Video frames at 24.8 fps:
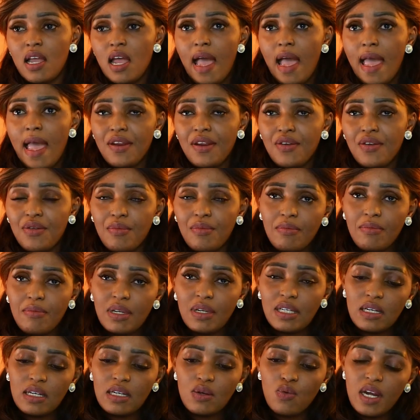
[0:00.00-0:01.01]
I remember
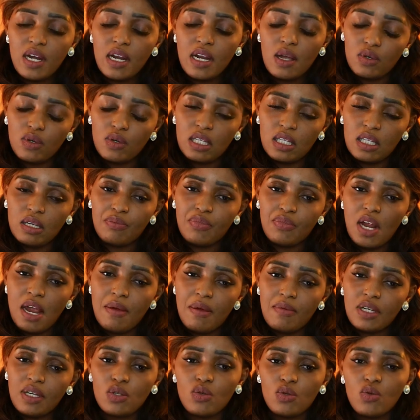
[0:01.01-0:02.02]
that when I was in
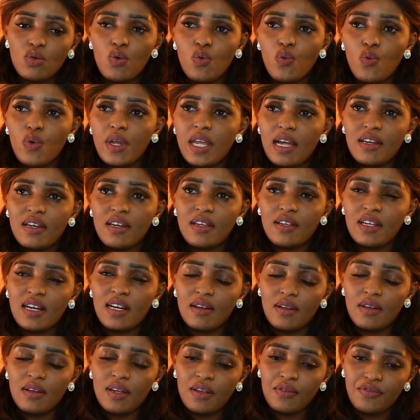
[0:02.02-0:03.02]
primary school, we had
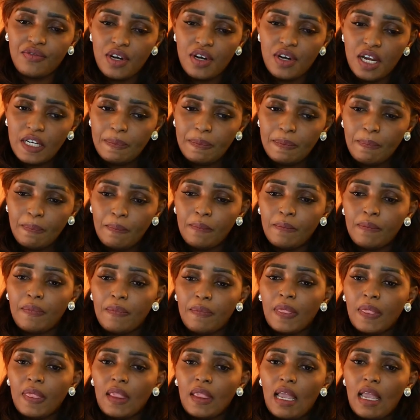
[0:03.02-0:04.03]
a friend,
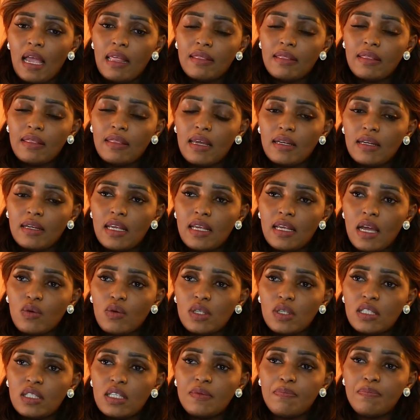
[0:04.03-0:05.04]
and then there
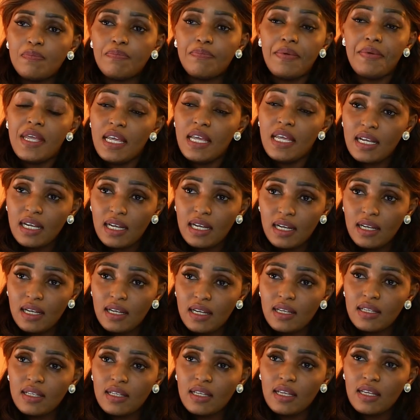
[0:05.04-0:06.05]
was this big
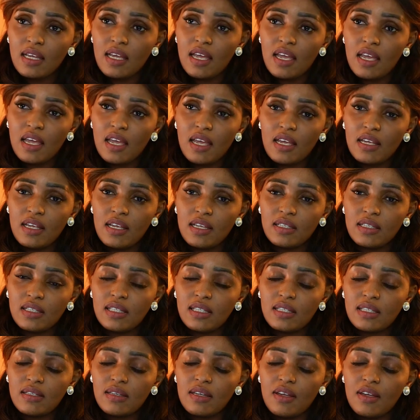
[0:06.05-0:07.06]

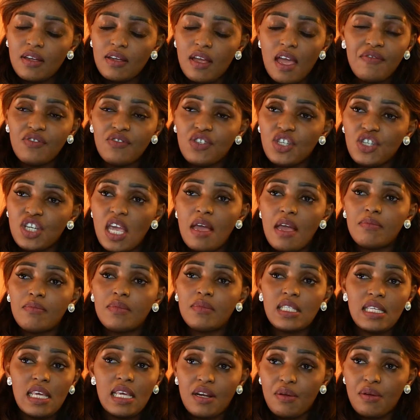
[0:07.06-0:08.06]
FGM
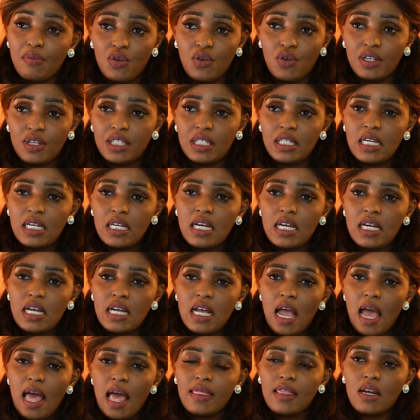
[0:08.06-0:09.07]
ceremony.
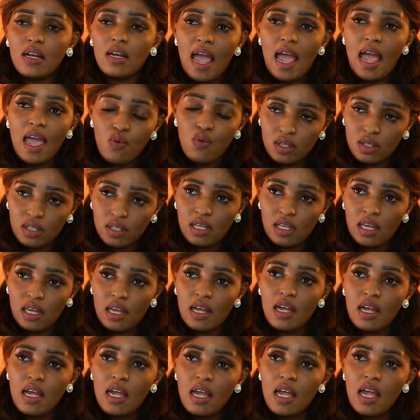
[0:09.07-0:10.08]
And then I was
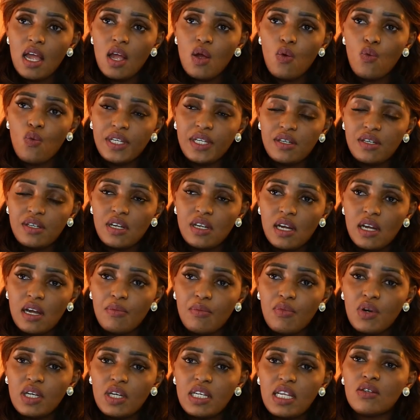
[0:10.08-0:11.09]
there,
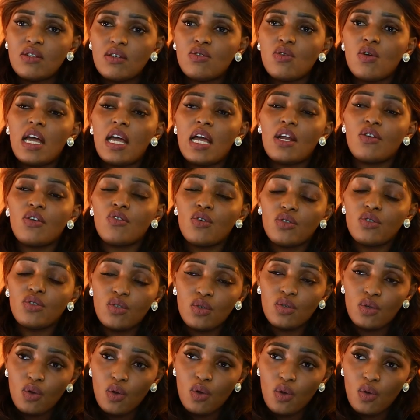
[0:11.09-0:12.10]
but they told her not
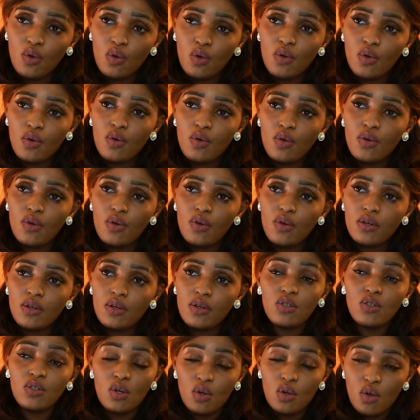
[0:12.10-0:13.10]
to go,
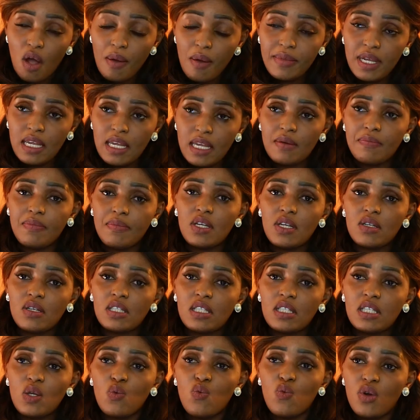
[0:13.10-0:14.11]
not to come in, because
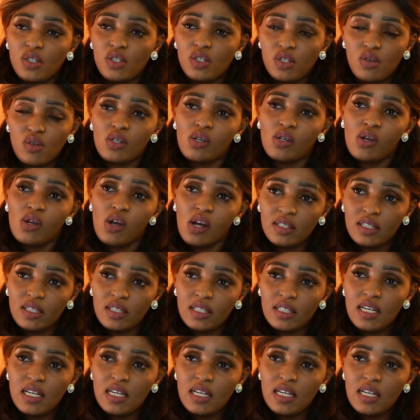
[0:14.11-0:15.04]
she was not cut.